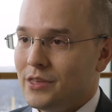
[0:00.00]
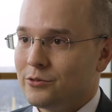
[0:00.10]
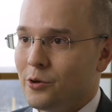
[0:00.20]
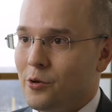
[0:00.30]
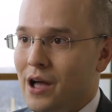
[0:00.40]

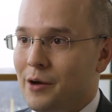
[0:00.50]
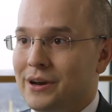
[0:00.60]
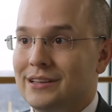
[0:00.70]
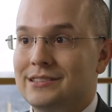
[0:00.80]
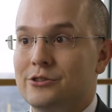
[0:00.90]
So how
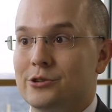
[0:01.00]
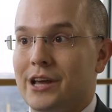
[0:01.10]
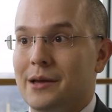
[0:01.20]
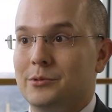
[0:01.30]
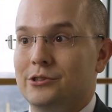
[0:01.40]
many seizure
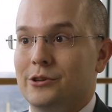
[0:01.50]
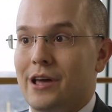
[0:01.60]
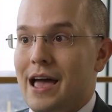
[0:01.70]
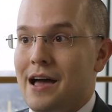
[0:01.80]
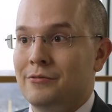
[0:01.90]
types do you
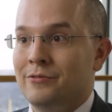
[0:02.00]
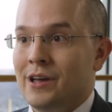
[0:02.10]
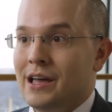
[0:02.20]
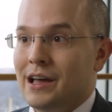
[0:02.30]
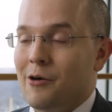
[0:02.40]
have?
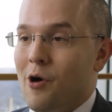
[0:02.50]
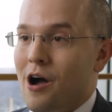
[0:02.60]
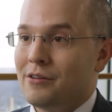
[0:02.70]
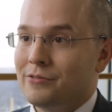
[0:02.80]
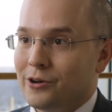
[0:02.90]
How
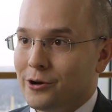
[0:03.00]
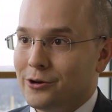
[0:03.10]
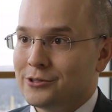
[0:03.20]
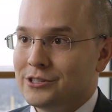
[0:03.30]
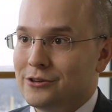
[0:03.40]
often are
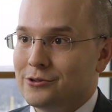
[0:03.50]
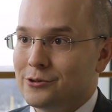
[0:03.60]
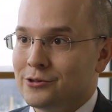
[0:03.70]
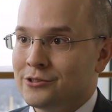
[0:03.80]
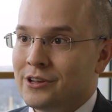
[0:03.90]
your
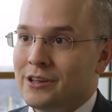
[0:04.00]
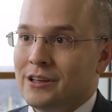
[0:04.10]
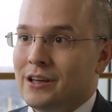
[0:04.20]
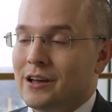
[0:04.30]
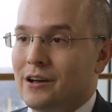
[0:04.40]
seizures?
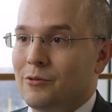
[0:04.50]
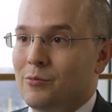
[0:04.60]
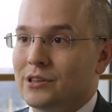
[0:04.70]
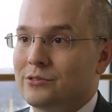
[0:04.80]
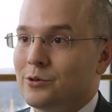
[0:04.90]

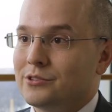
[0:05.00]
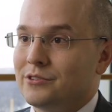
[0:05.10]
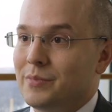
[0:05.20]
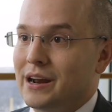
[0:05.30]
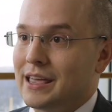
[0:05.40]
What sorts
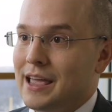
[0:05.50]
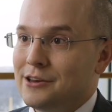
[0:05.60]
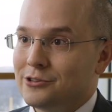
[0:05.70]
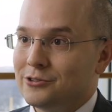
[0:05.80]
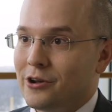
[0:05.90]
of
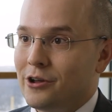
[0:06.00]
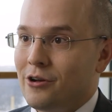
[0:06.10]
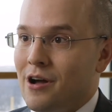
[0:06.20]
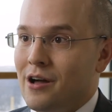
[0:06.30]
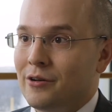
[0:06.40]
medications are
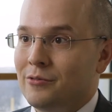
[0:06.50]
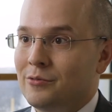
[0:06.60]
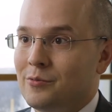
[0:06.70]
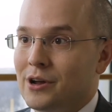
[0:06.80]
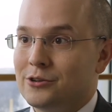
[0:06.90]
you on?
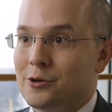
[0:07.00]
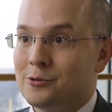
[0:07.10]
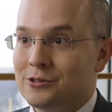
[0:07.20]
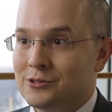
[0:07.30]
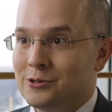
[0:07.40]
What
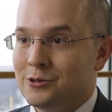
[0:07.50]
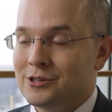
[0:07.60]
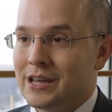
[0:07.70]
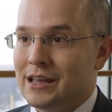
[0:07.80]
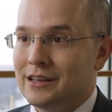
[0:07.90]
doses do you
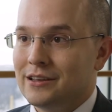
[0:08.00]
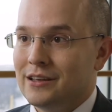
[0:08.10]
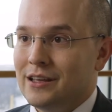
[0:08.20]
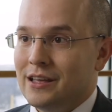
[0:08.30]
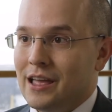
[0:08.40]
take?
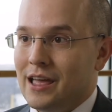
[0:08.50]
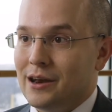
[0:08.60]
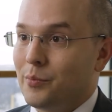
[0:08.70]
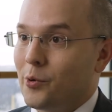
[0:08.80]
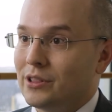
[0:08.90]
And
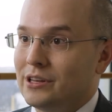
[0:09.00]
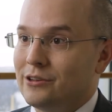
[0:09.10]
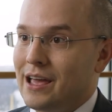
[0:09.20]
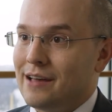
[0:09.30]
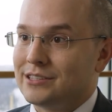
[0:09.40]
importantly,
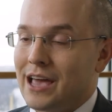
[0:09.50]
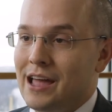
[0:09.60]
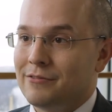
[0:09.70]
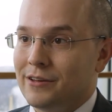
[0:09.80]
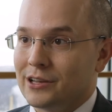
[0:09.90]
do you have
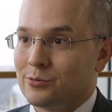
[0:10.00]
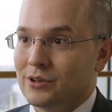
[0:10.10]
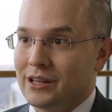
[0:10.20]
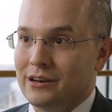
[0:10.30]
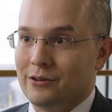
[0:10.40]
side effects
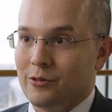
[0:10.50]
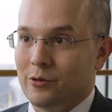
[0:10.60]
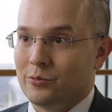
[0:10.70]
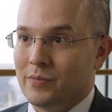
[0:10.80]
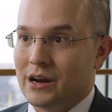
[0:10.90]
related to
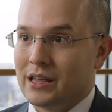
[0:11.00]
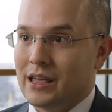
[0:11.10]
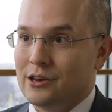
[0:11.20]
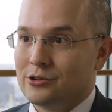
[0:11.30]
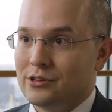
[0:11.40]
those
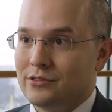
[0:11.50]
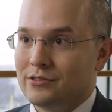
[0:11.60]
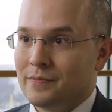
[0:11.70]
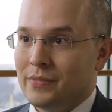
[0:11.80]
medications?